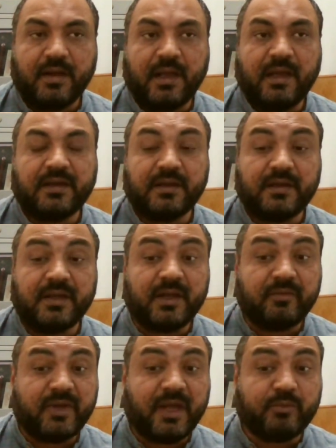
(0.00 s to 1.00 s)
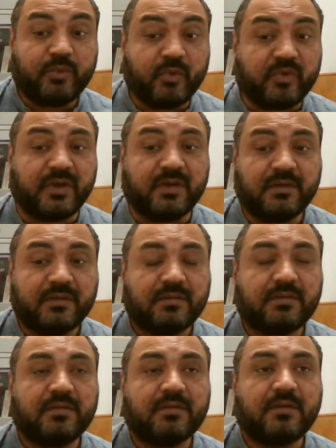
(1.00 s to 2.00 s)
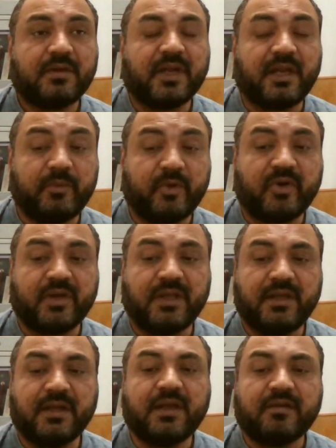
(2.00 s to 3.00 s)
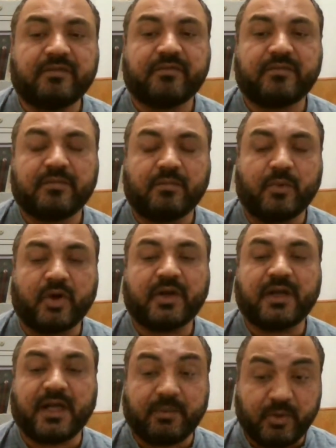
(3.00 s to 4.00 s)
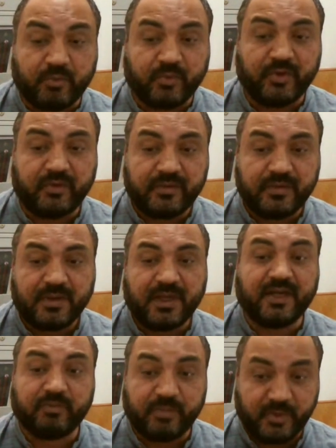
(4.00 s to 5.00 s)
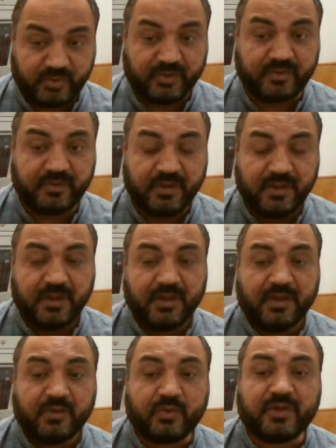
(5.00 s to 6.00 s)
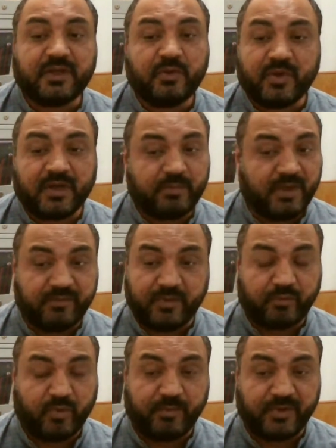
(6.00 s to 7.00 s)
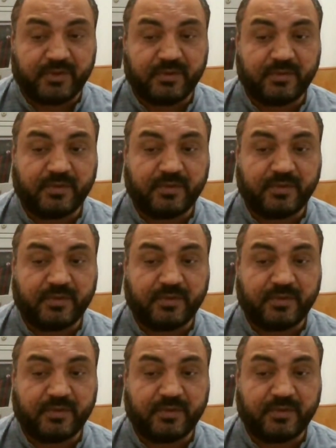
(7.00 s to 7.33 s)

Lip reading: And here we have chosen deliberately enough modern Arabic words and expressions so that you can benefit from it,